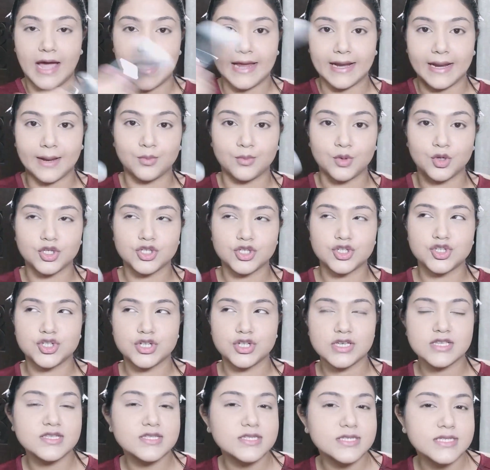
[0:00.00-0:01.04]
and I'm going to
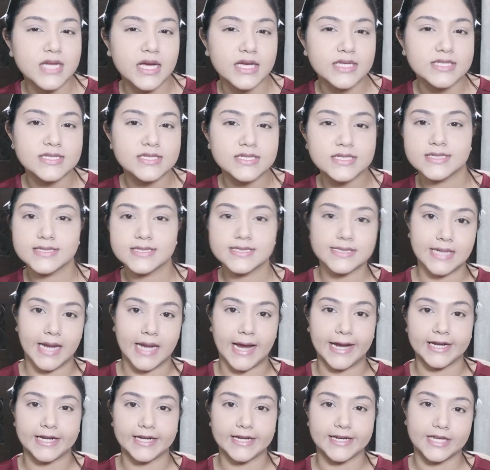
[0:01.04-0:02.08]
just dust it
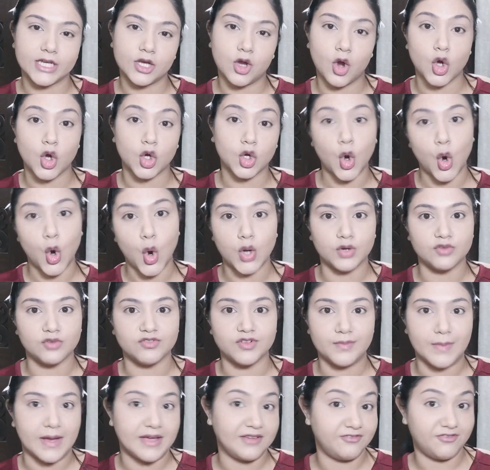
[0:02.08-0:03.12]
slightly on all
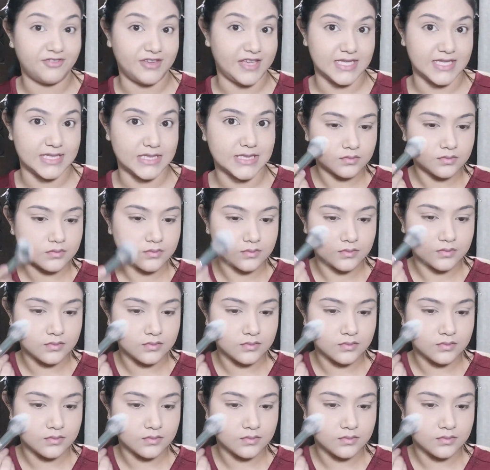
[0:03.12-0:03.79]
over my face.